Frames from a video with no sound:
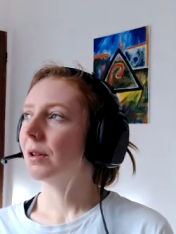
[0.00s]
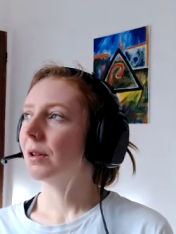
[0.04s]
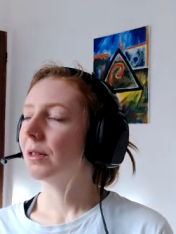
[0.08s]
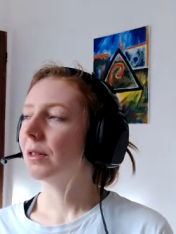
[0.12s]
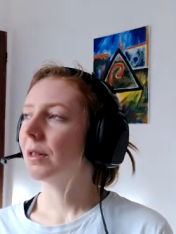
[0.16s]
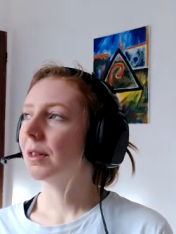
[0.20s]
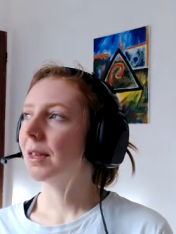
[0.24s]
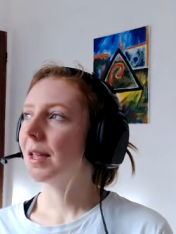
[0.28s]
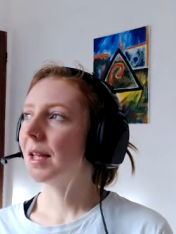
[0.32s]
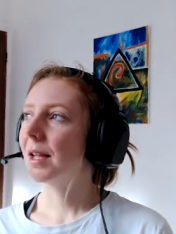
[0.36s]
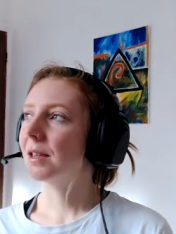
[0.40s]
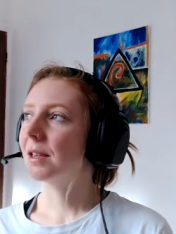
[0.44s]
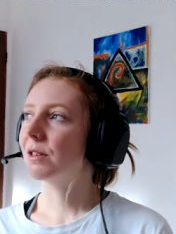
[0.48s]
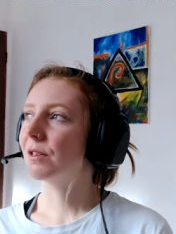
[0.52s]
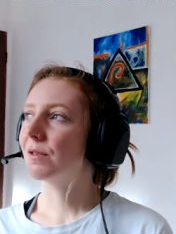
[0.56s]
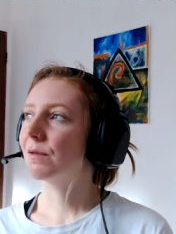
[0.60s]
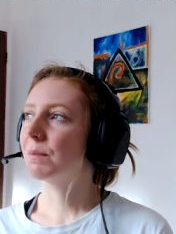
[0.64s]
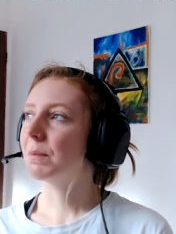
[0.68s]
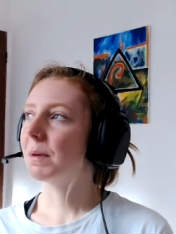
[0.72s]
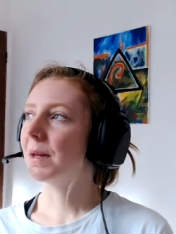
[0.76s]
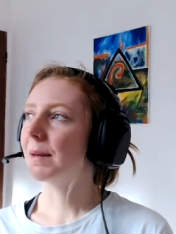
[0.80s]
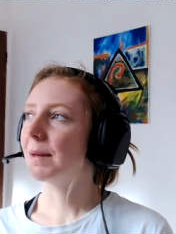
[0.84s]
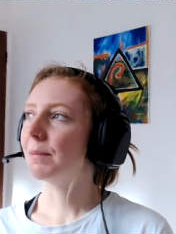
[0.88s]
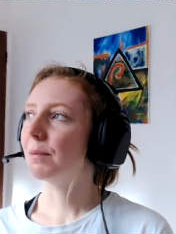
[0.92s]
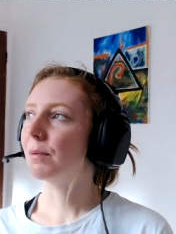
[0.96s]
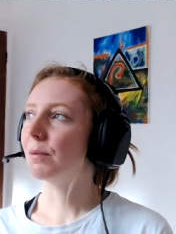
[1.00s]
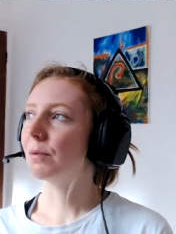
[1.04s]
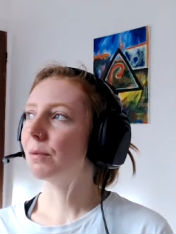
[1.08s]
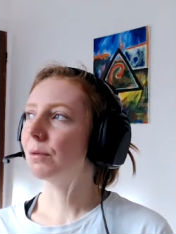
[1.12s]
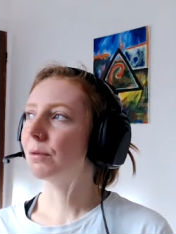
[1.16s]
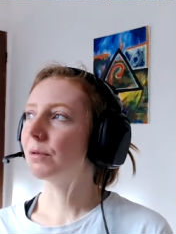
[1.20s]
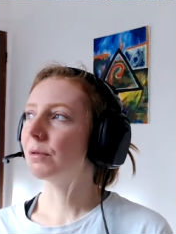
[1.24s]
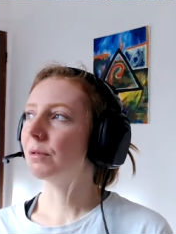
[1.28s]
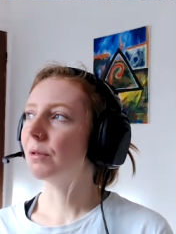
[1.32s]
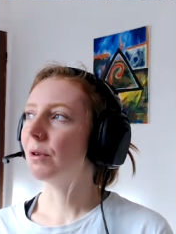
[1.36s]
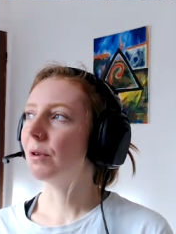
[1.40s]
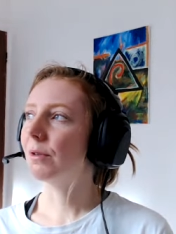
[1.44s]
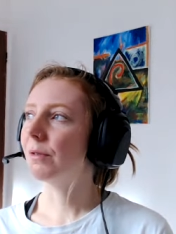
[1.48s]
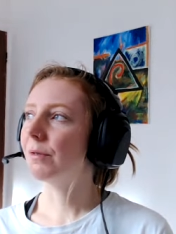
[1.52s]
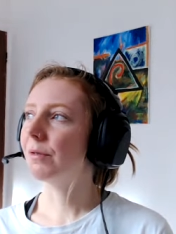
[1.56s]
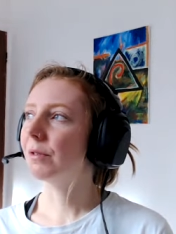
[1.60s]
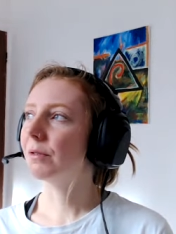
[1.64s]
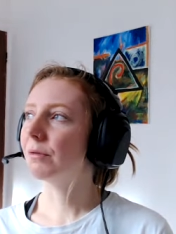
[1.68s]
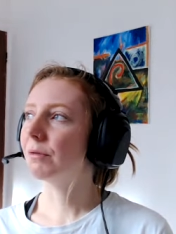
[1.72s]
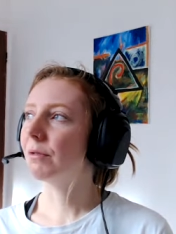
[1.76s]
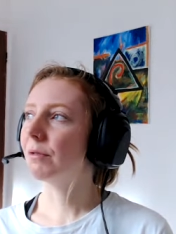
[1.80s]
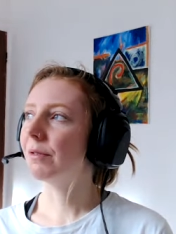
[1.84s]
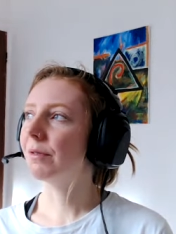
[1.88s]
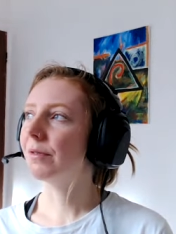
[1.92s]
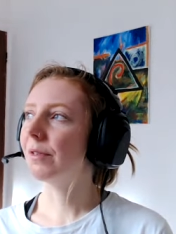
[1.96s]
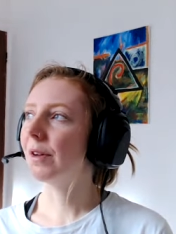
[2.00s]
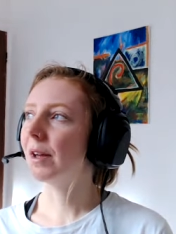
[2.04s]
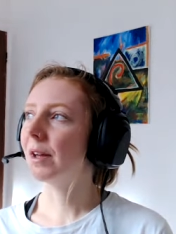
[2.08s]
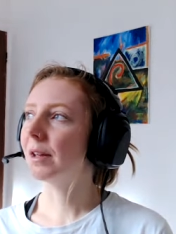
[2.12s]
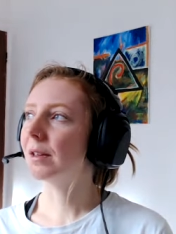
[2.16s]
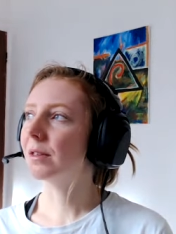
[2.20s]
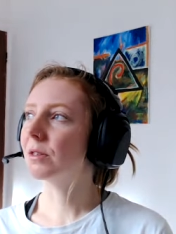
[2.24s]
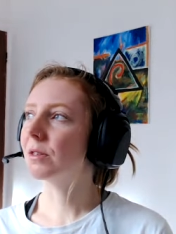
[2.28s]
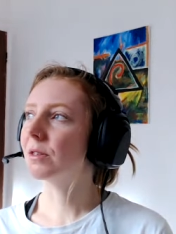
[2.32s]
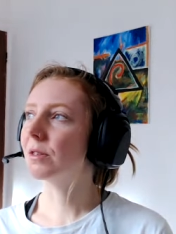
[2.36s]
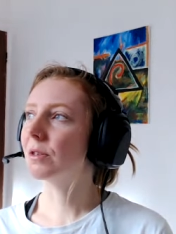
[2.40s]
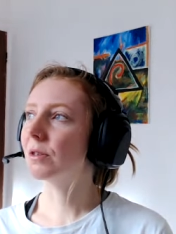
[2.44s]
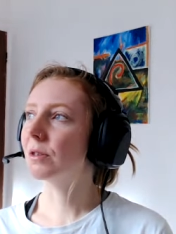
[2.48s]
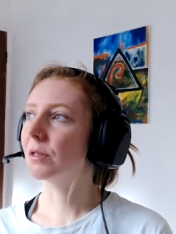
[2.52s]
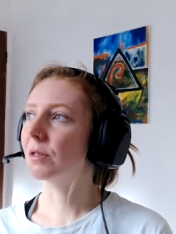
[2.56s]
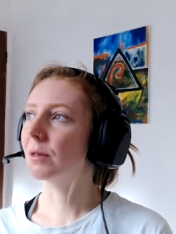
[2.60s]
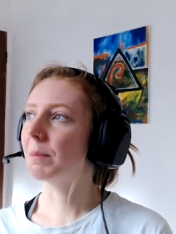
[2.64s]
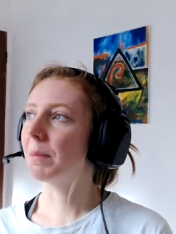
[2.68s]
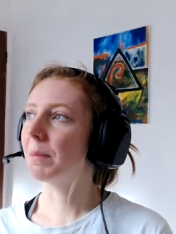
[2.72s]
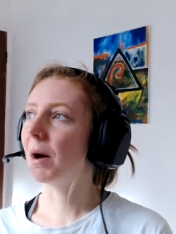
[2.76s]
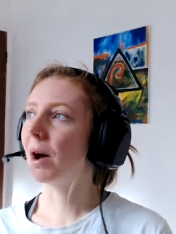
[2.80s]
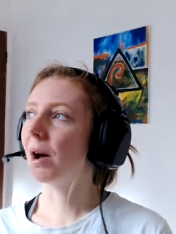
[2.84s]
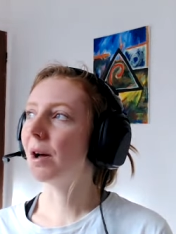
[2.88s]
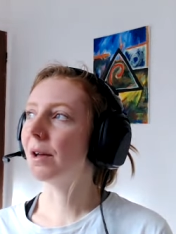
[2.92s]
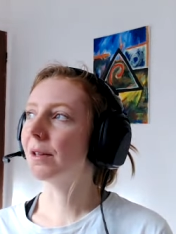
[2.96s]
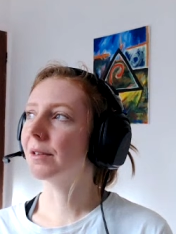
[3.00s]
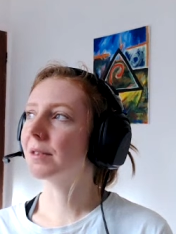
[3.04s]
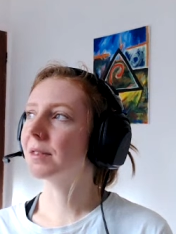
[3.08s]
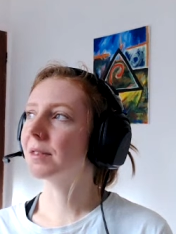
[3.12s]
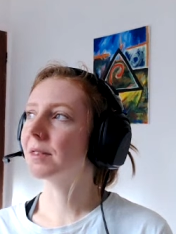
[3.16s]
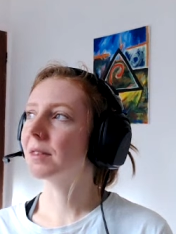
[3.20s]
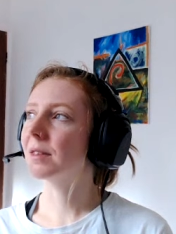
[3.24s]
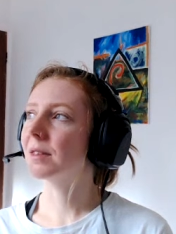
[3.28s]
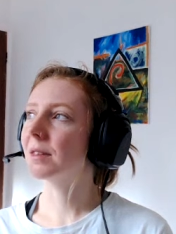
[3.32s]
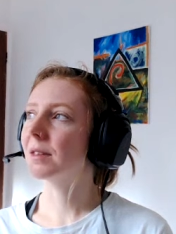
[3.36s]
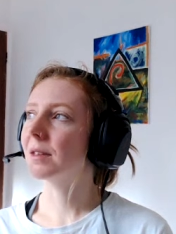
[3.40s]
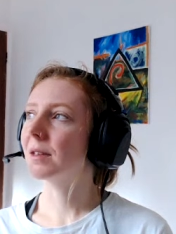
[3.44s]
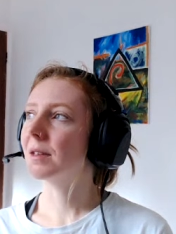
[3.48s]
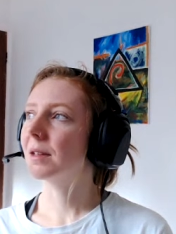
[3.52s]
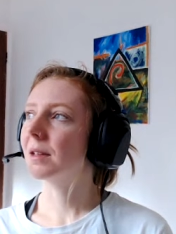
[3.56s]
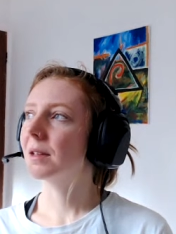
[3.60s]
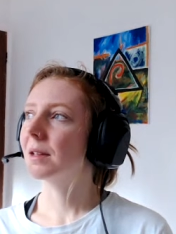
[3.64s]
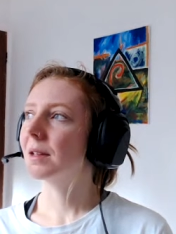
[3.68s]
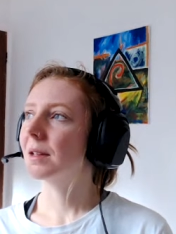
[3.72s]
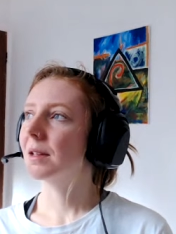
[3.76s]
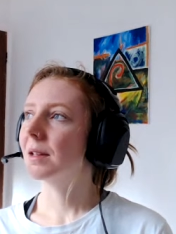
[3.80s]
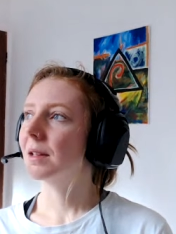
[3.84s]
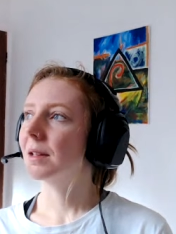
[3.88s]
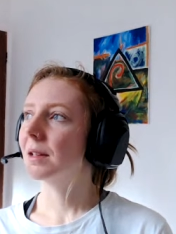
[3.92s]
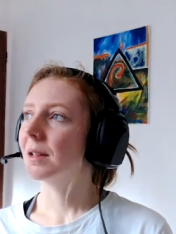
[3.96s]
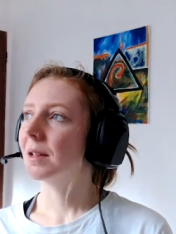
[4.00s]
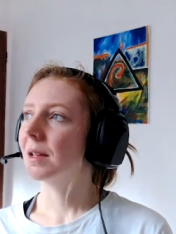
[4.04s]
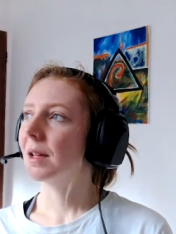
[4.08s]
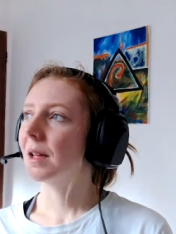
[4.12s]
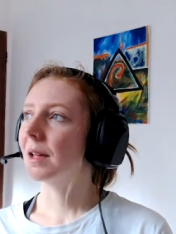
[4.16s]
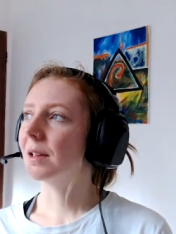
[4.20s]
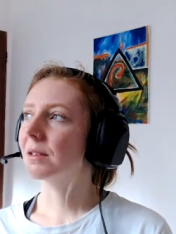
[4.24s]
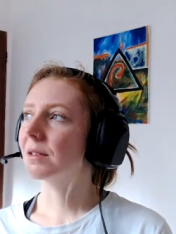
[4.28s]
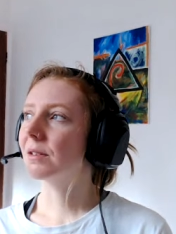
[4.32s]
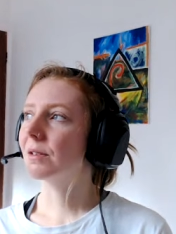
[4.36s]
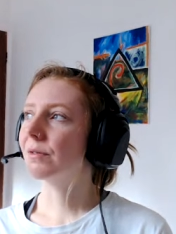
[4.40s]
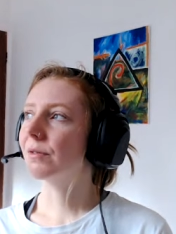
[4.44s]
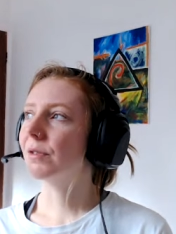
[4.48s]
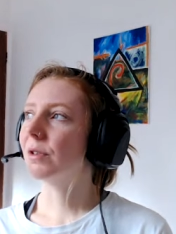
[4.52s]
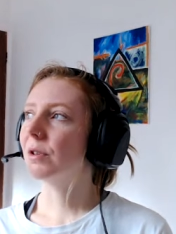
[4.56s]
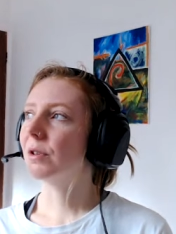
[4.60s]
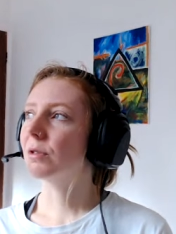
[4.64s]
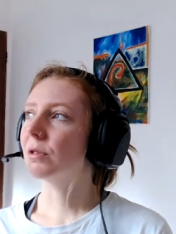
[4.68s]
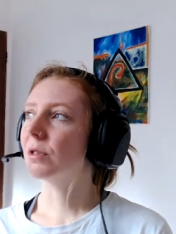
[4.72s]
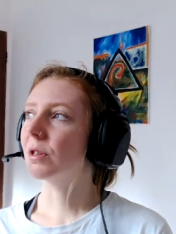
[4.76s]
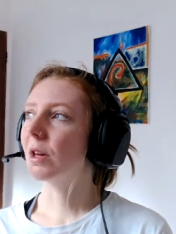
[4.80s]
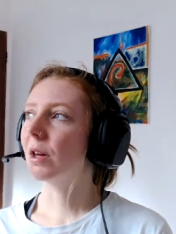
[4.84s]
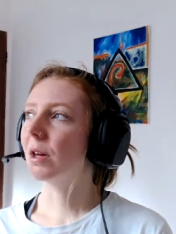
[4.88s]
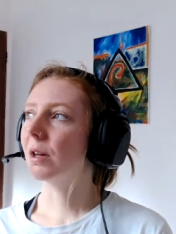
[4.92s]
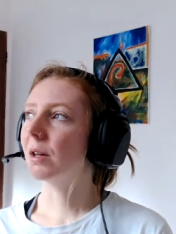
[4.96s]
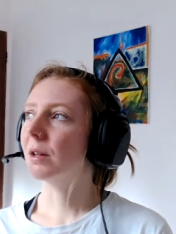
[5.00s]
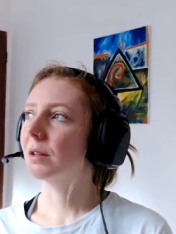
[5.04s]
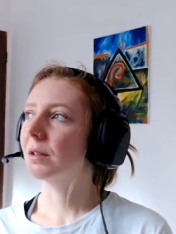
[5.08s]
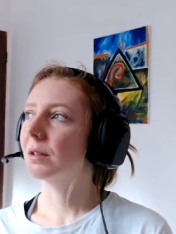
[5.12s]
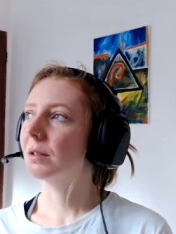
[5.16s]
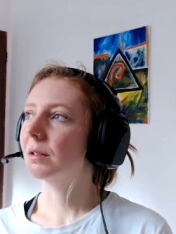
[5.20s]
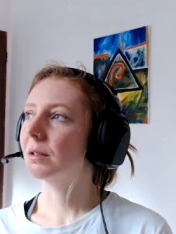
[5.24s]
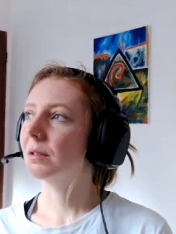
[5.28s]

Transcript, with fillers: the native peoples often referred to the past as the future.